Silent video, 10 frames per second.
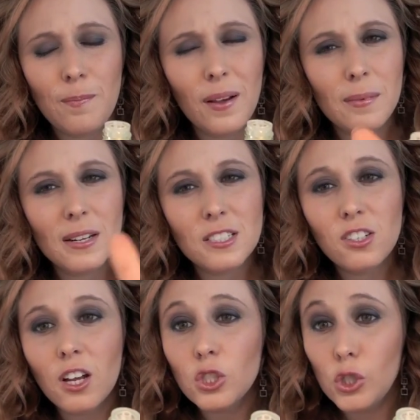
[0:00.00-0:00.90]
I mean, it's
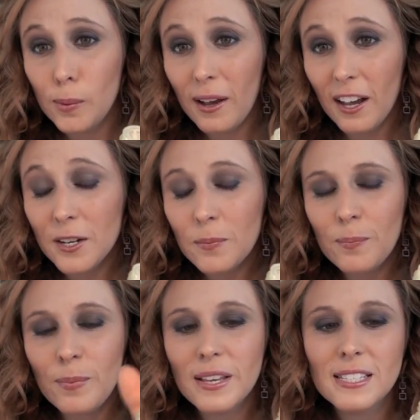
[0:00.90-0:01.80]
not too bad.
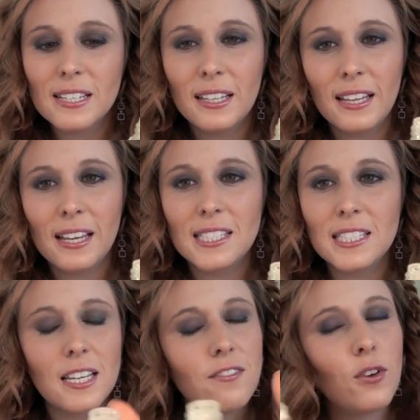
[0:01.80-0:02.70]
Basically,
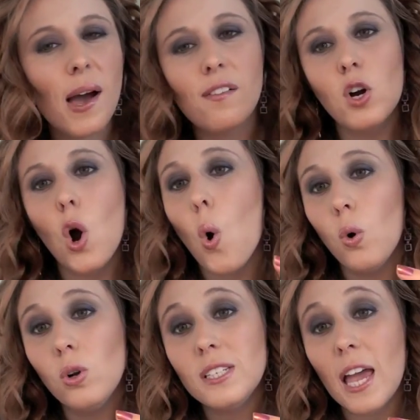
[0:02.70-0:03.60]
it's if you have a
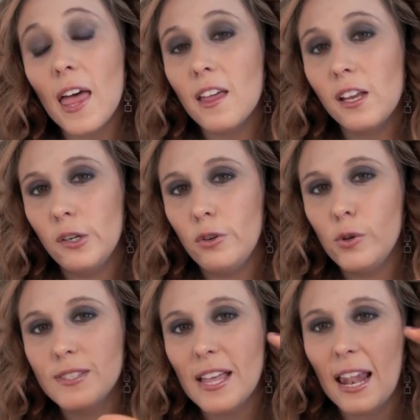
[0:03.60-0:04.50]
cold and then you
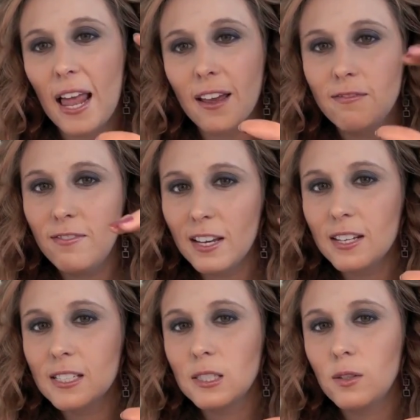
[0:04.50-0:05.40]
use that like
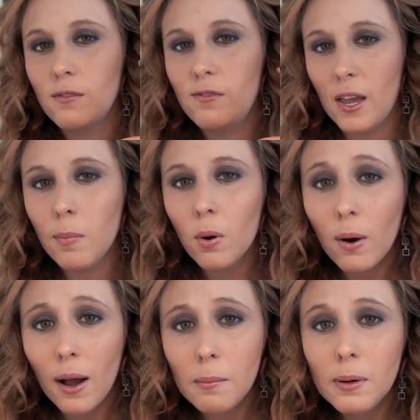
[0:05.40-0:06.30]
Vicks vapor
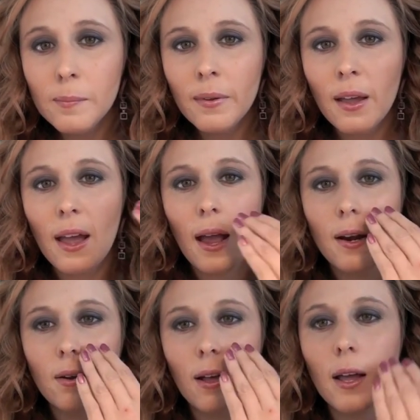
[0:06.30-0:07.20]
rub
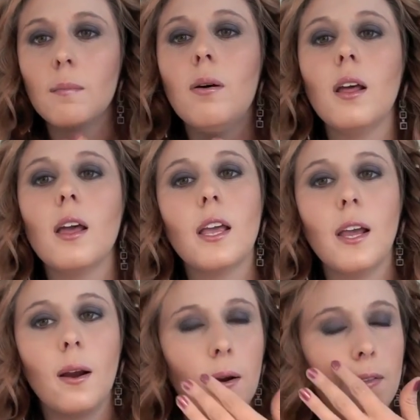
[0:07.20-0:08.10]
and you like put it
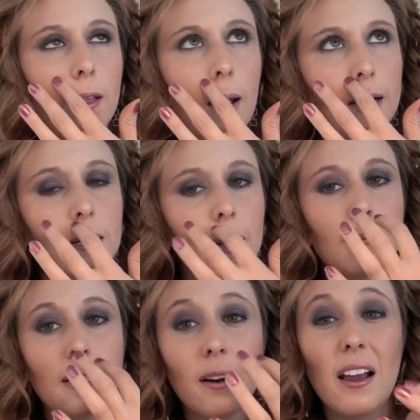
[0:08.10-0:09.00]
here and then like
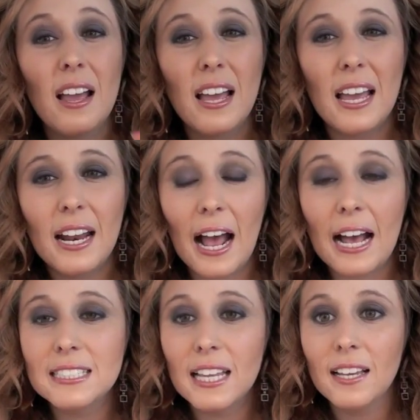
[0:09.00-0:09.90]
sometimes here, it
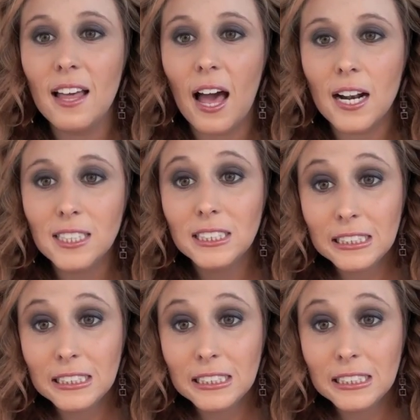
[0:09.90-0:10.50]
has like that